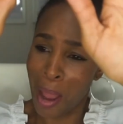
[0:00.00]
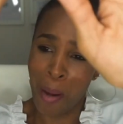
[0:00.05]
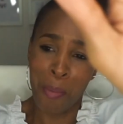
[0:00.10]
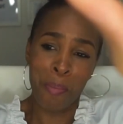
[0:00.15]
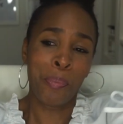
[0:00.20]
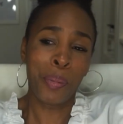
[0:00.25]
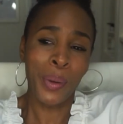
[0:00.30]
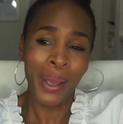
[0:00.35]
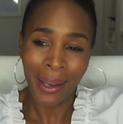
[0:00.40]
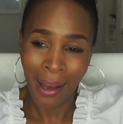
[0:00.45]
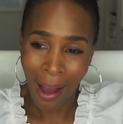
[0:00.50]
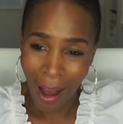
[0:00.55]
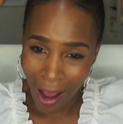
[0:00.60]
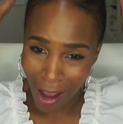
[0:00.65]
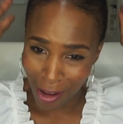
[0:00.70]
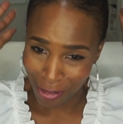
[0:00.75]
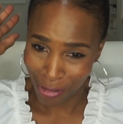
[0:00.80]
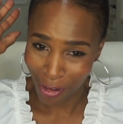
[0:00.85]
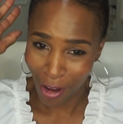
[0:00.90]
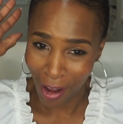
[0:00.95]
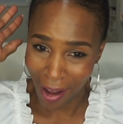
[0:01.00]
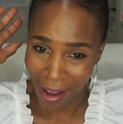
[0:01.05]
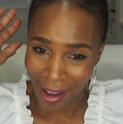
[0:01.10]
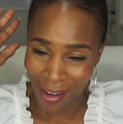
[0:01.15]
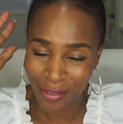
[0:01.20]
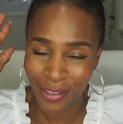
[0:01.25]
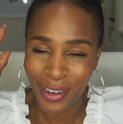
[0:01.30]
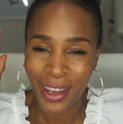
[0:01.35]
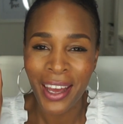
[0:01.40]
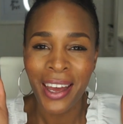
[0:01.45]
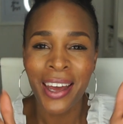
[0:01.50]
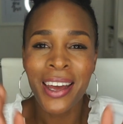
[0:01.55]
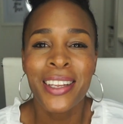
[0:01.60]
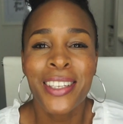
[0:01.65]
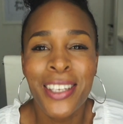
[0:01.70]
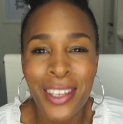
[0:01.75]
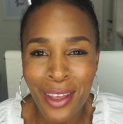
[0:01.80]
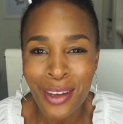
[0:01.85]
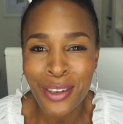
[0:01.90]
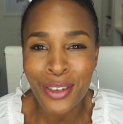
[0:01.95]
A big high five
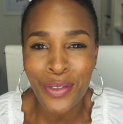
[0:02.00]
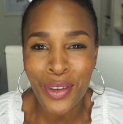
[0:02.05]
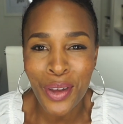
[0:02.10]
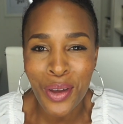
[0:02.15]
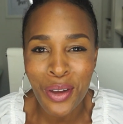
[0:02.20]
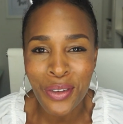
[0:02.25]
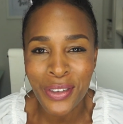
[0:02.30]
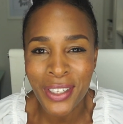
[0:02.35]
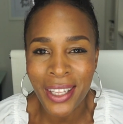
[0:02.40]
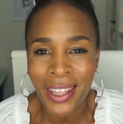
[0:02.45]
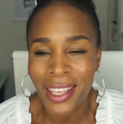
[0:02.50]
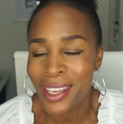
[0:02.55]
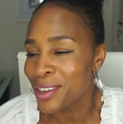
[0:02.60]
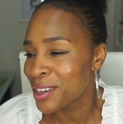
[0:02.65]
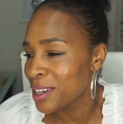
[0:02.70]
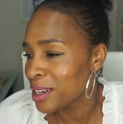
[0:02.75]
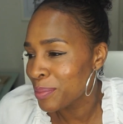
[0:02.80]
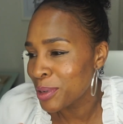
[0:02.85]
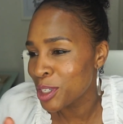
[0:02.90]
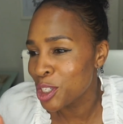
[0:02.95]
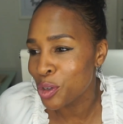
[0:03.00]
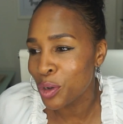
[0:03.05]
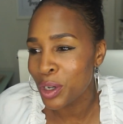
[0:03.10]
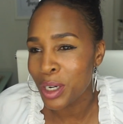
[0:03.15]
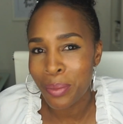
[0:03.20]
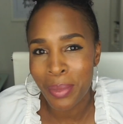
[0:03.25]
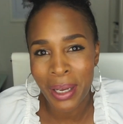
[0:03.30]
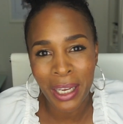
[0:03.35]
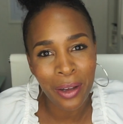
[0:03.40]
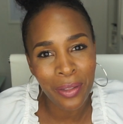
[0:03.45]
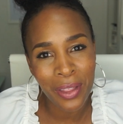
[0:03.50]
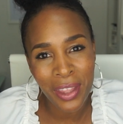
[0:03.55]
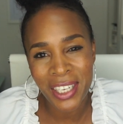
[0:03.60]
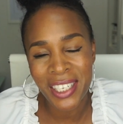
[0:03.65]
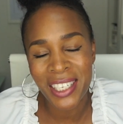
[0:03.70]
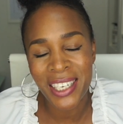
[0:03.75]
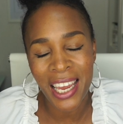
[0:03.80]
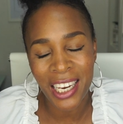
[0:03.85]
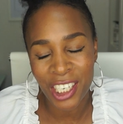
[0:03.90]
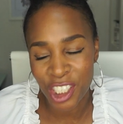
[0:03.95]
to those of you who said that you're going to be joining me on
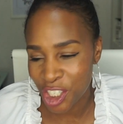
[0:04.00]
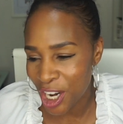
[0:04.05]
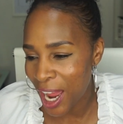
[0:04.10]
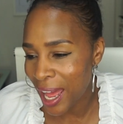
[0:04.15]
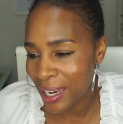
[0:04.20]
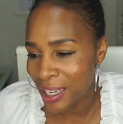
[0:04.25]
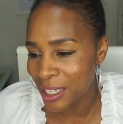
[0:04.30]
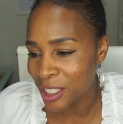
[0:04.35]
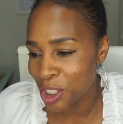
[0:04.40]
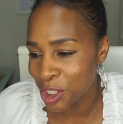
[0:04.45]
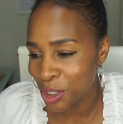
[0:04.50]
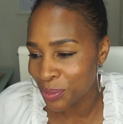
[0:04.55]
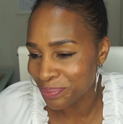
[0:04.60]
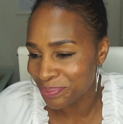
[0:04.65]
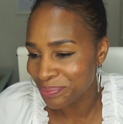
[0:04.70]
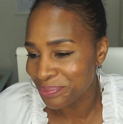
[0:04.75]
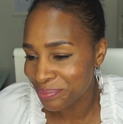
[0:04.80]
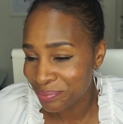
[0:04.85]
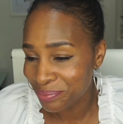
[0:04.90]
this next challenge.